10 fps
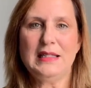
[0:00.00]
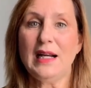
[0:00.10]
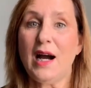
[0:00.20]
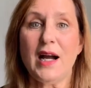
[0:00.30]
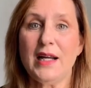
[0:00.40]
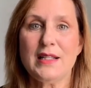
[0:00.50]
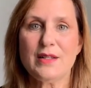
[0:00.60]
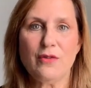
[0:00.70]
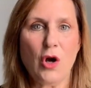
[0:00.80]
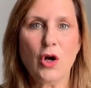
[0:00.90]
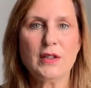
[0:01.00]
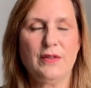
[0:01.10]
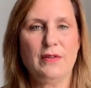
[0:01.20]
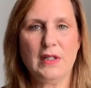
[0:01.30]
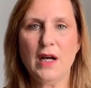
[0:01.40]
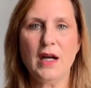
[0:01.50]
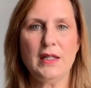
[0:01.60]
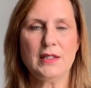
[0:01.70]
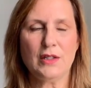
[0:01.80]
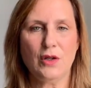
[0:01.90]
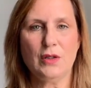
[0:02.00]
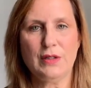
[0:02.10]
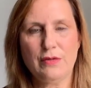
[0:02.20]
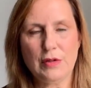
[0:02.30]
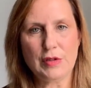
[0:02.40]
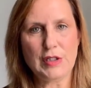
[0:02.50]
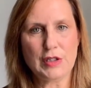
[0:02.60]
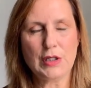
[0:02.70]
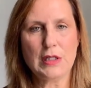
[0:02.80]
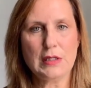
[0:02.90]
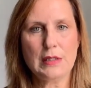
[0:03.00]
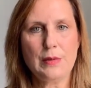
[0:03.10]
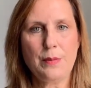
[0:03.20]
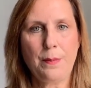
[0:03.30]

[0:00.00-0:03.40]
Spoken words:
guides of all different kinds and all different traditions.